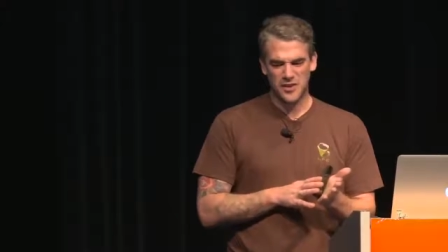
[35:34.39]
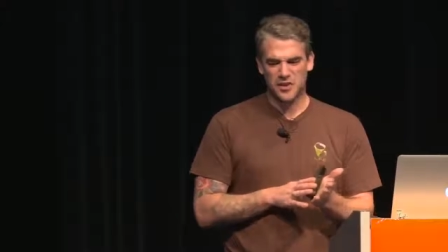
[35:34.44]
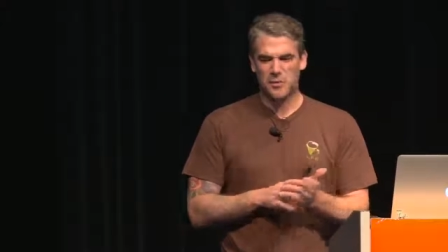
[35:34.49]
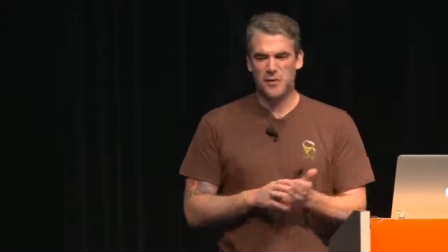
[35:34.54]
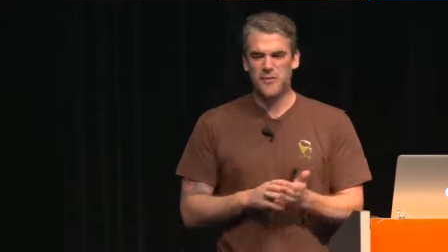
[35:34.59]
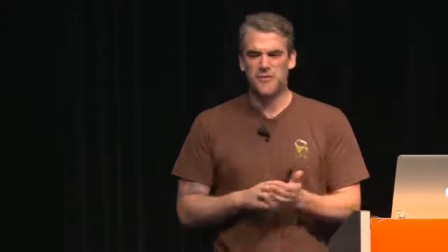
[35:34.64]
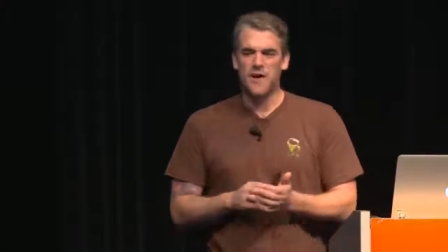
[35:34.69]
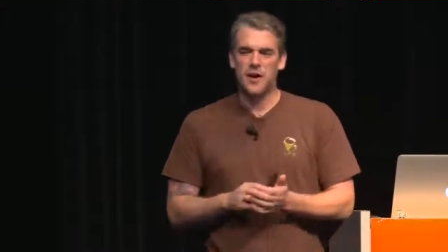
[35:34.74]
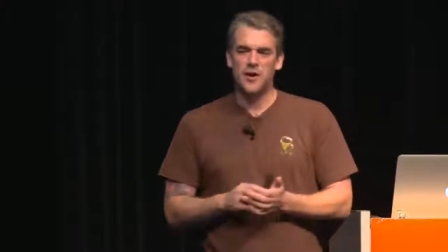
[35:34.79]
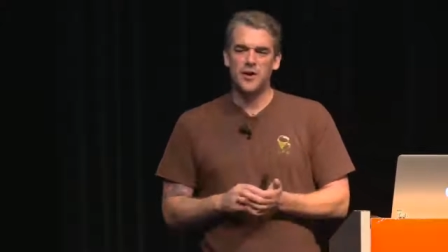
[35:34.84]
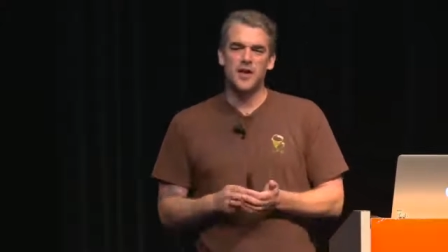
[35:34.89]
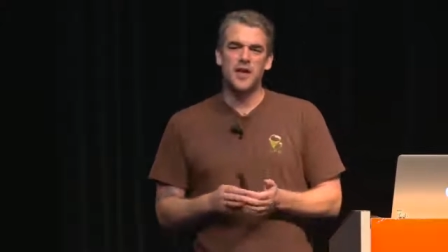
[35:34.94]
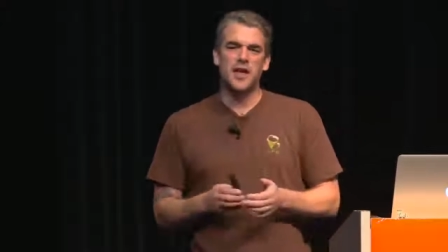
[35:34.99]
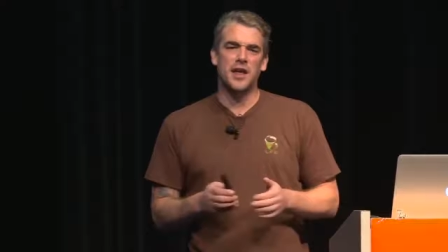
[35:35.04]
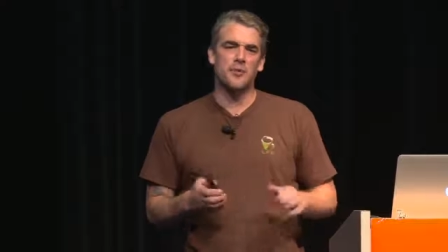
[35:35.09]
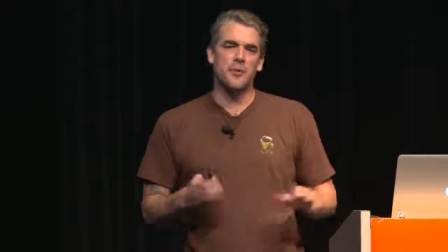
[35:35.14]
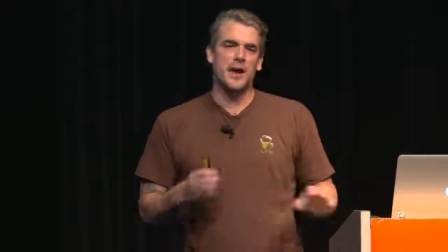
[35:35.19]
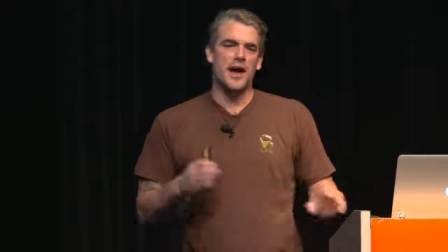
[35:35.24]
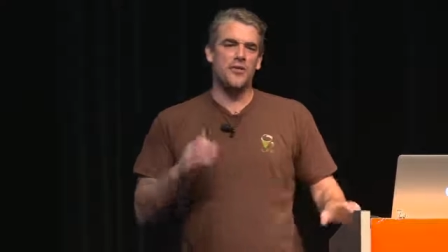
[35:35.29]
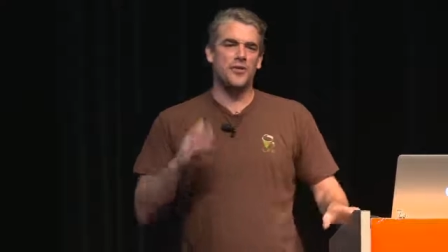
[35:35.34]
To be fair, you can
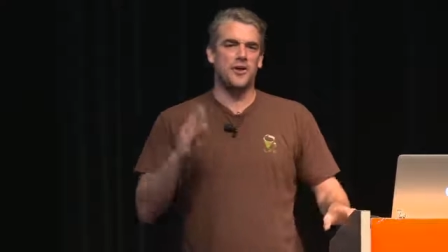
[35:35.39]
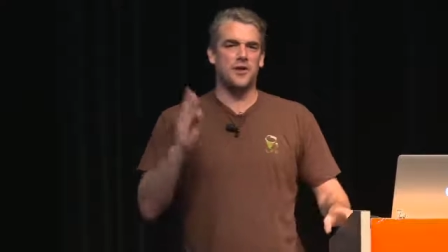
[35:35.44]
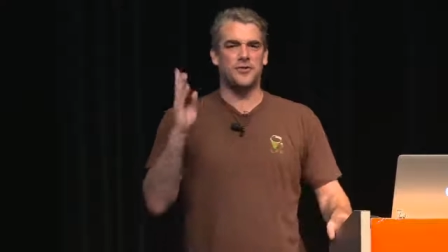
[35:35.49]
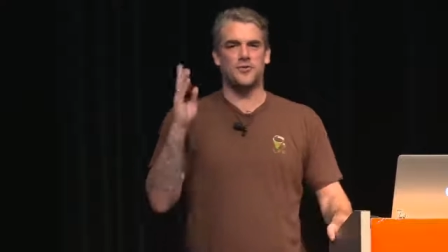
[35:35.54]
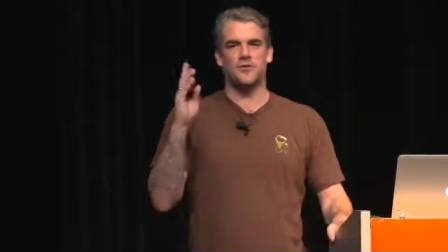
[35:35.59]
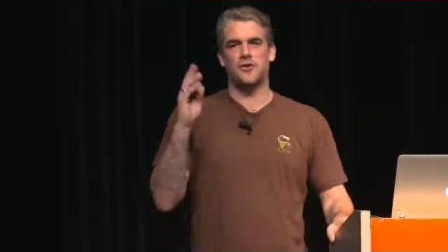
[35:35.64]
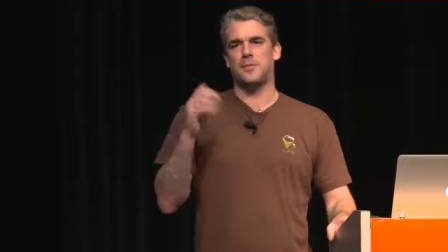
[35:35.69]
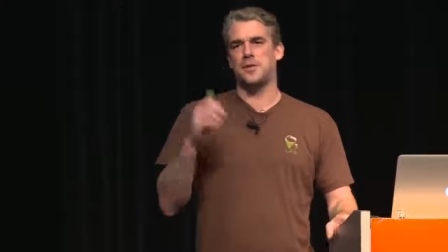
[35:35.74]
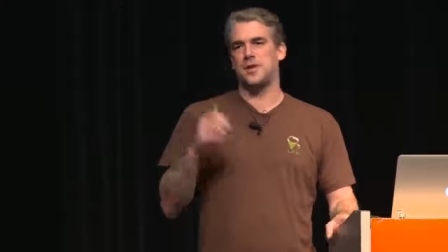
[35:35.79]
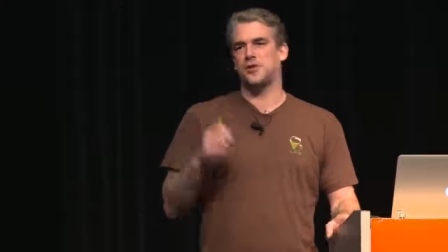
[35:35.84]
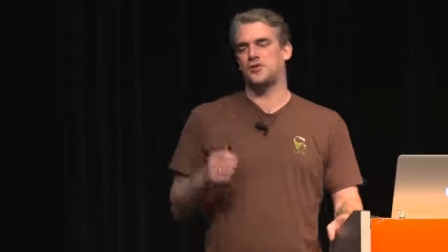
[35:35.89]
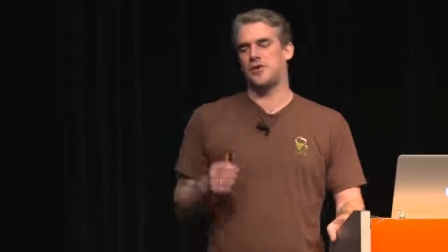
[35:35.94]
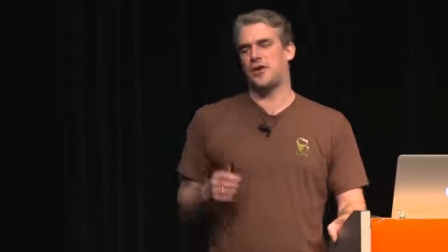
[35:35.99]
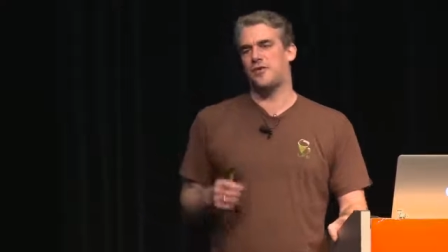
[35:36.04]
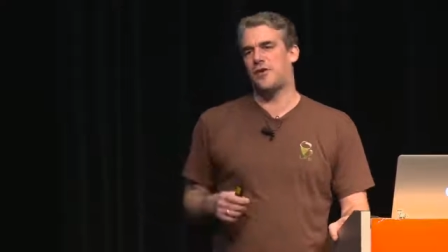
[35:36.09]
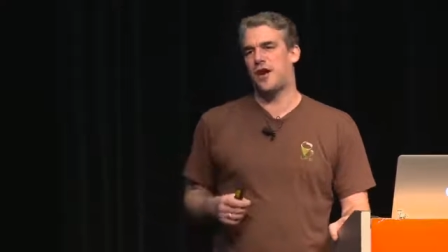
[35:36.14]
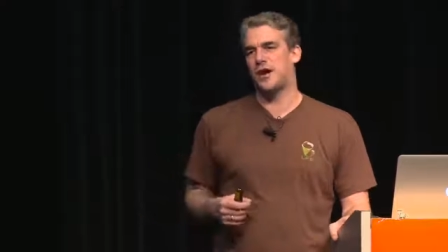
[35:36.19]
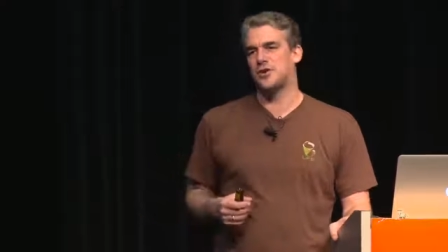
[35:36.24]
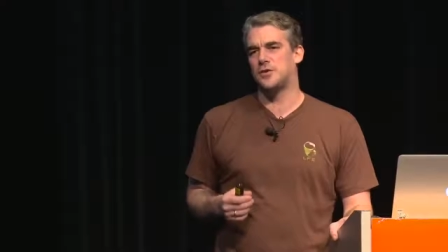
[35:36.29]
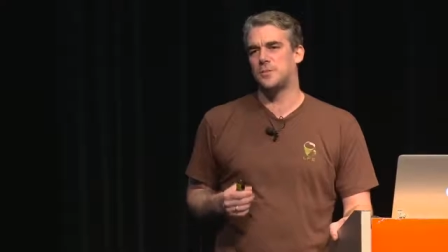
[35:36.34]
get around the distributed
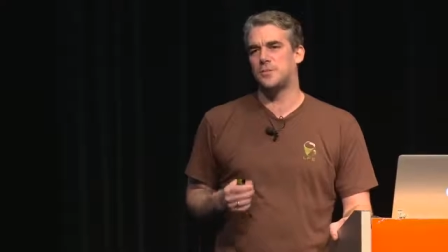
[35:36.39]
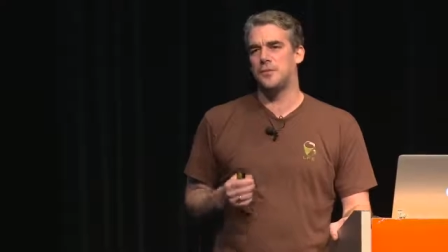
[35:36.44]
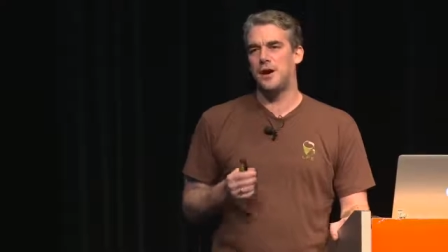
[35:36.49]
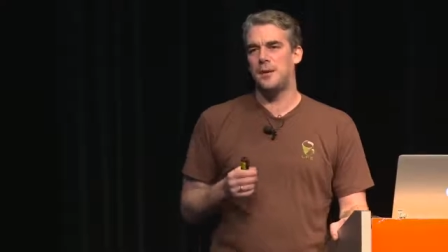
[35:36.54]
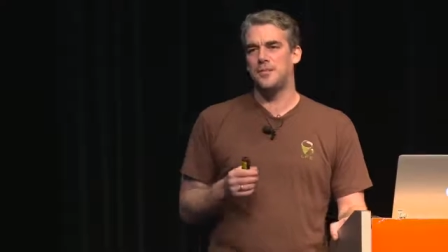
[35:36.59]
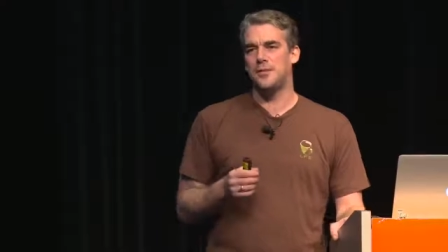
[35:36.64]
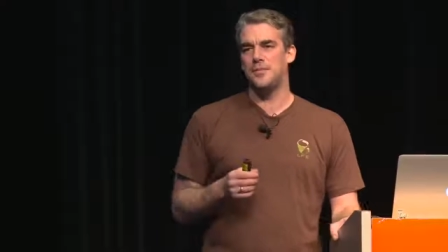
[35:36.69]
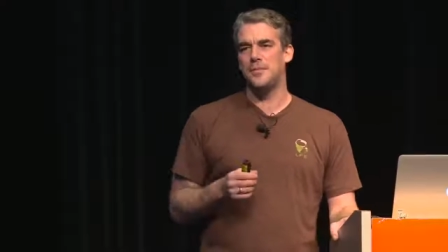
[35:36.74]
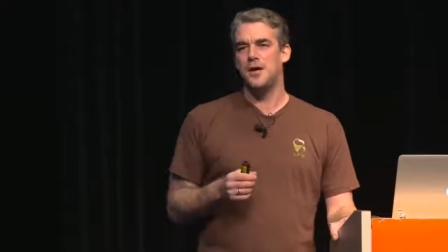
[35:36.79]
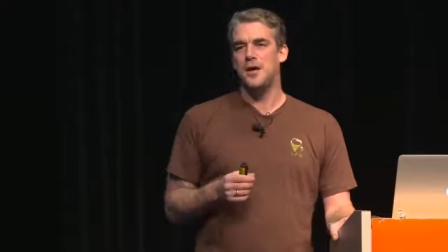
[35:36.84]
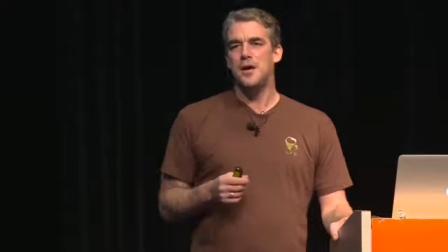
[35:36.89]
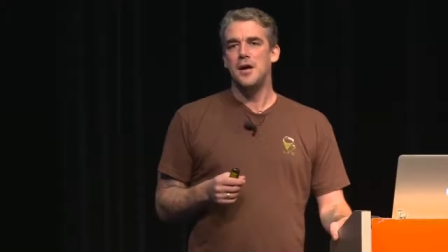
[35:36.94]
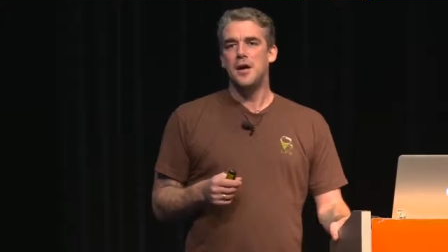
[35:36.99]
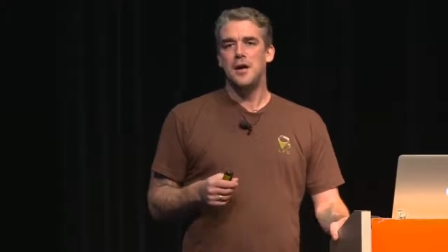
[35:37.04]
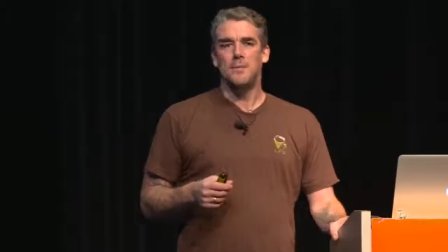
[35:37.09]
transaction problem